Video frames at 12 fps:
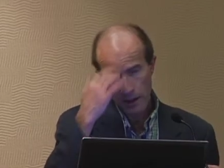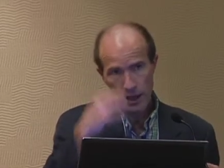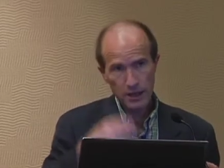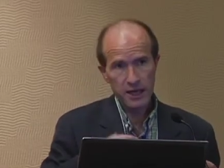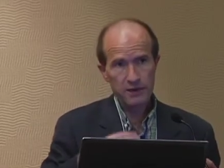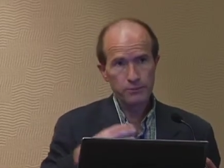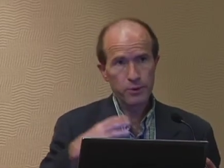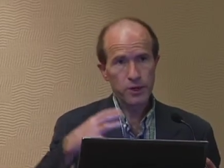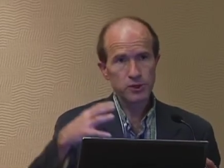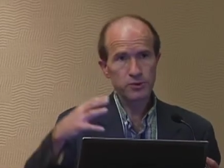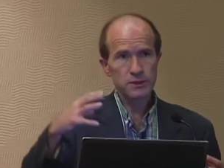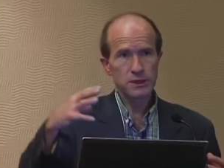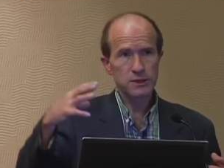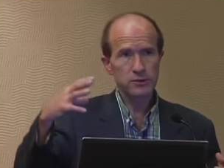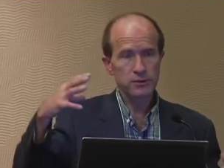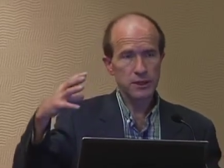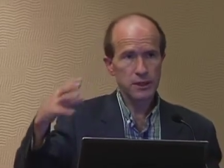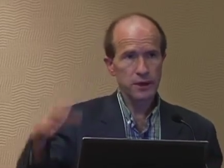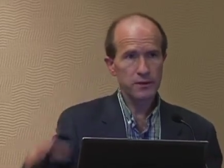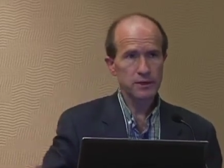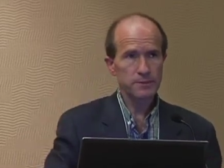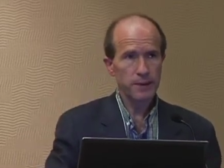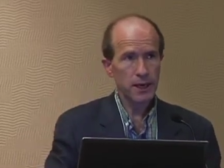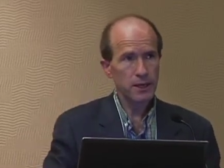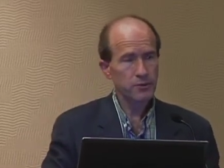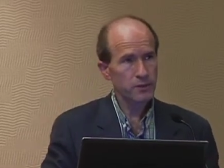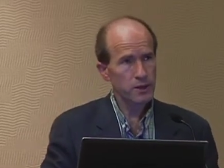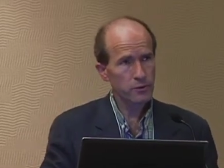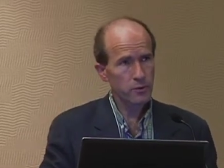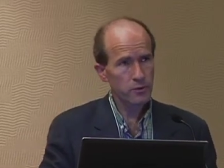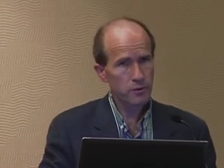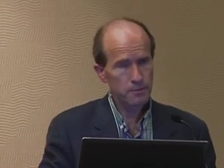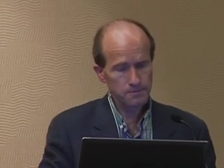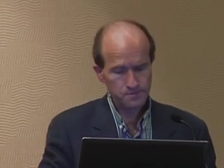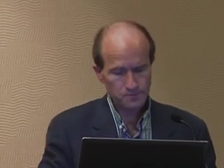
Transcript: A lot of pressure is exerted on the spine during growth,